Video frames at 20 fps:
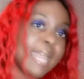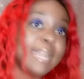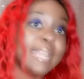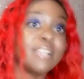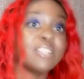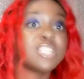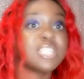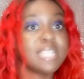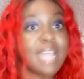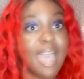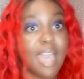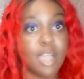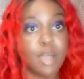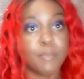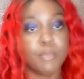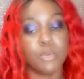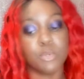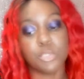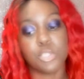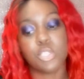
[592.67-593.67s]
and they're
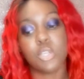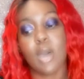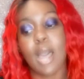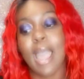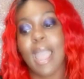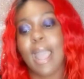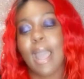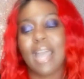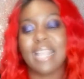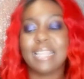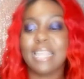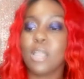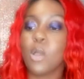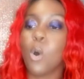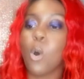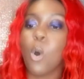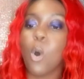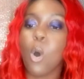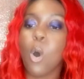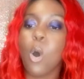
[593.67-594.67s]
stackable. So I, I think
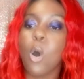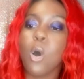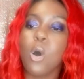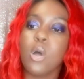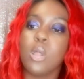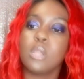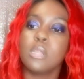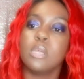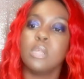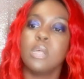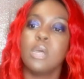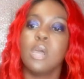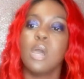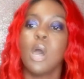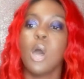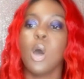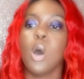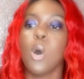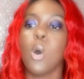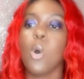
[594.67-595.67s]
all,
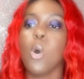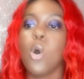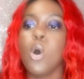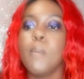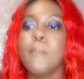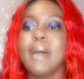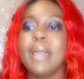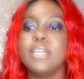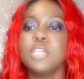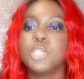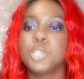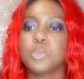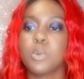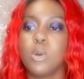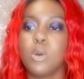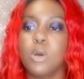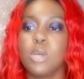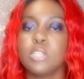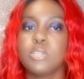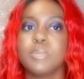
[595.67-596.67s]
all my
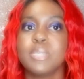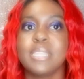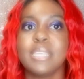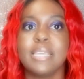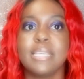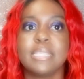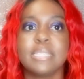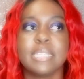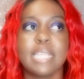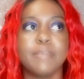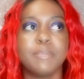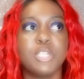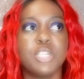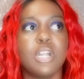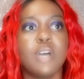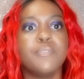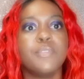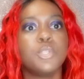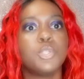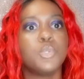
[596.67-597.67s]
drawers with the exception
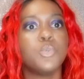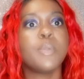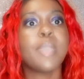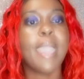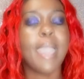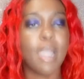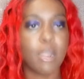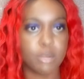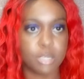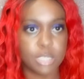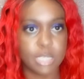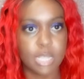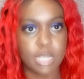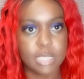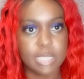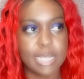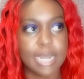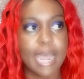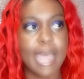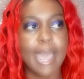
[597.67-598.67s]
of the two
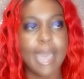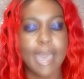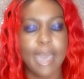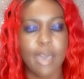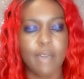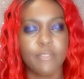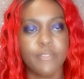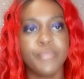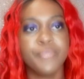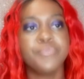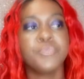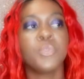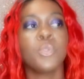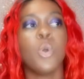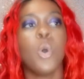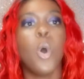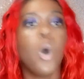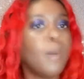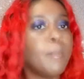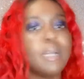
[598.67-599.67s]
carousels that I have,
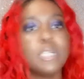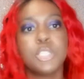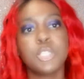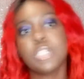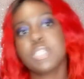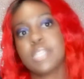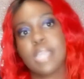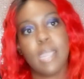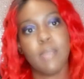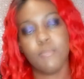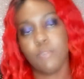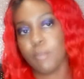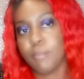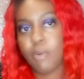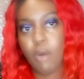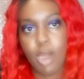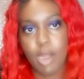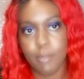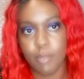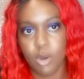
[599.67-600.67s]
all my drawers came from
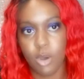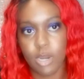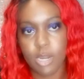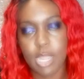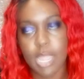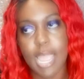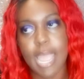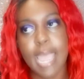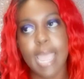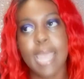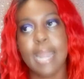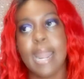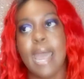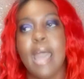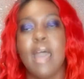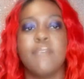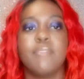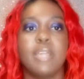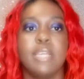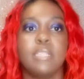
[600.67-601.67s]
Primark. And I
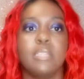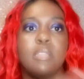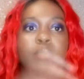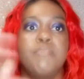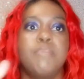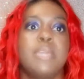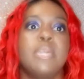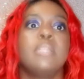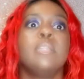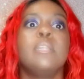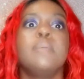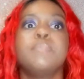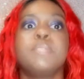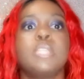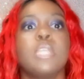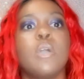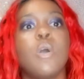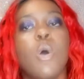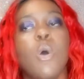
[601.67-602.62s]
have like the big lipstick